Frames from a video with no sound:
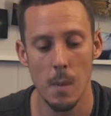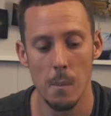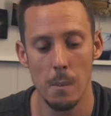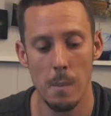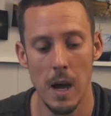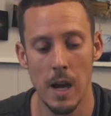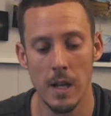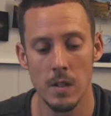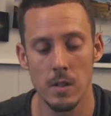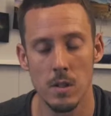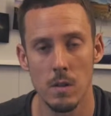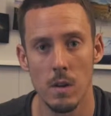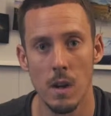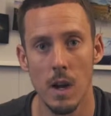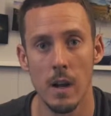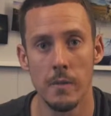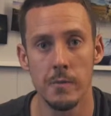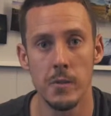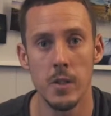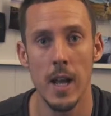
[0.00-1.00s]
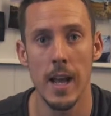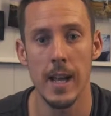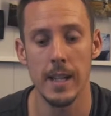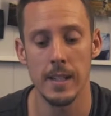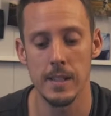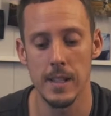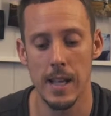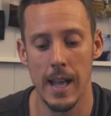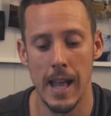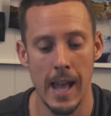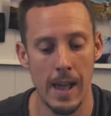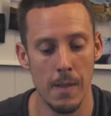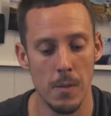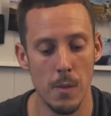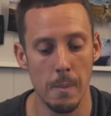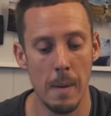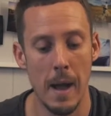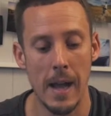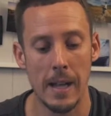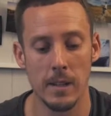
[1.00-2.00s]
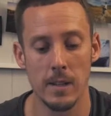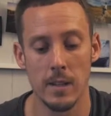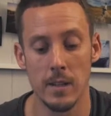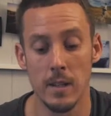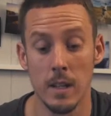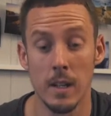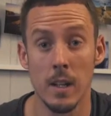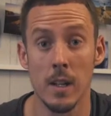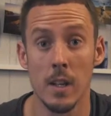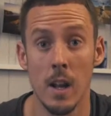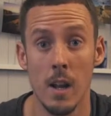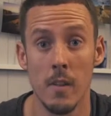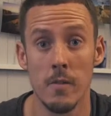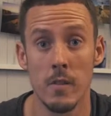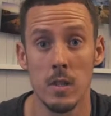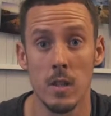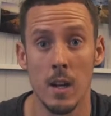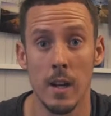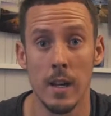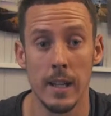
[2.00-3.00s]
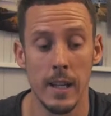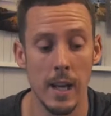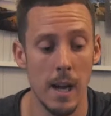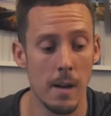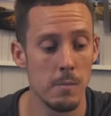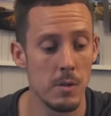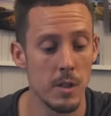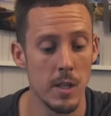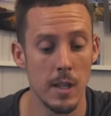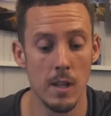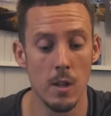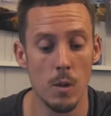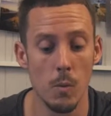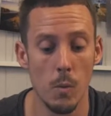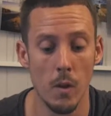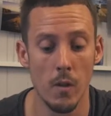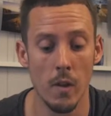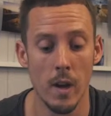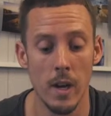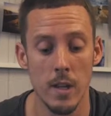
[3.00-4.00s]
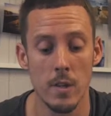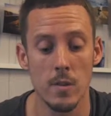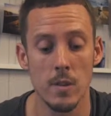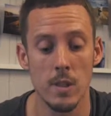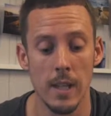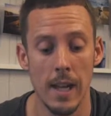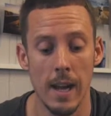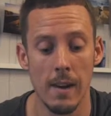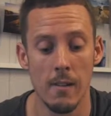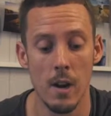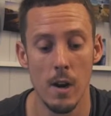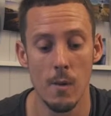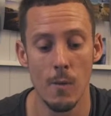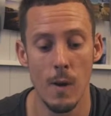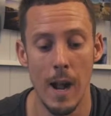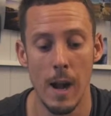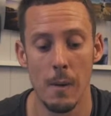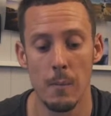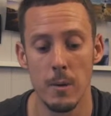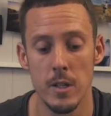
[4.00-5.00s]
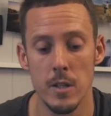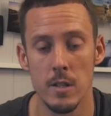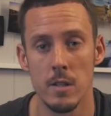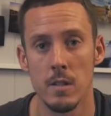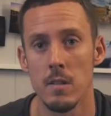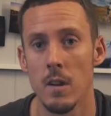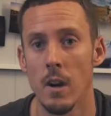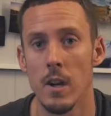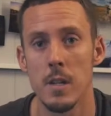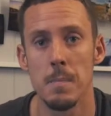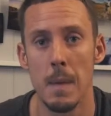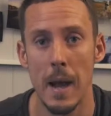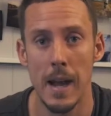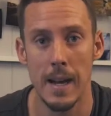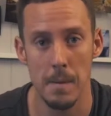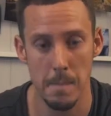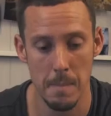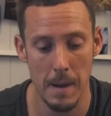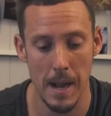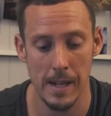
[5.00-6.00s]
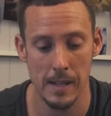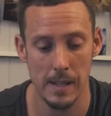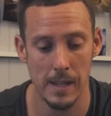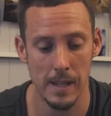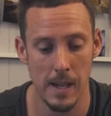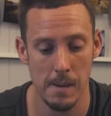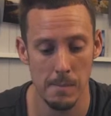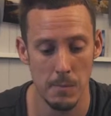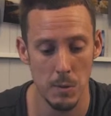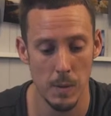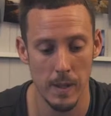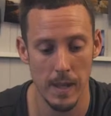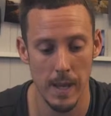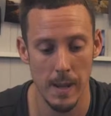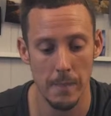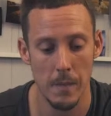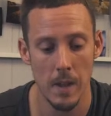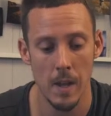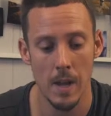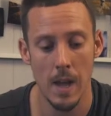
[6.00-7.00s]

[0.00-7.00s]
But I've checked, and the bag that the Konova slider comes in and the one that I use to carry it around, which is a nice padded bag that comes with it,